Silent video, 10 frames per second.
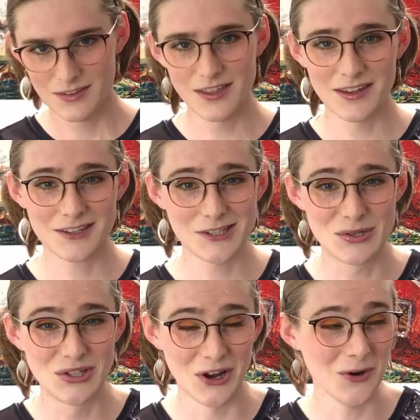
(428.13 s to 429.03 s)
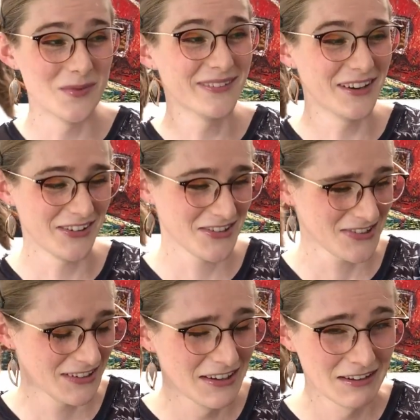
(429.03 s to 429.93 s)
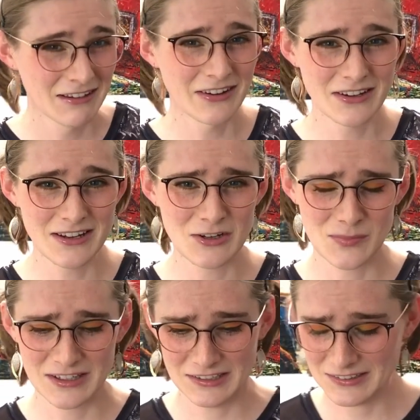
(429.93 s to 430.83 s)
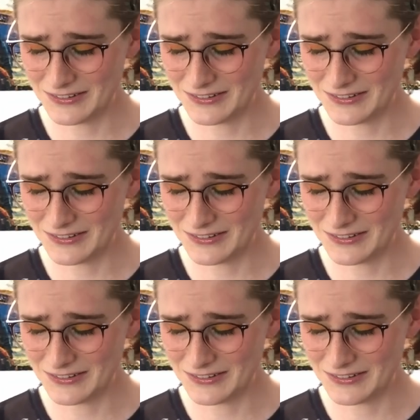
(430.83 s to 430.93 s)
Thank you so much. I need a minute.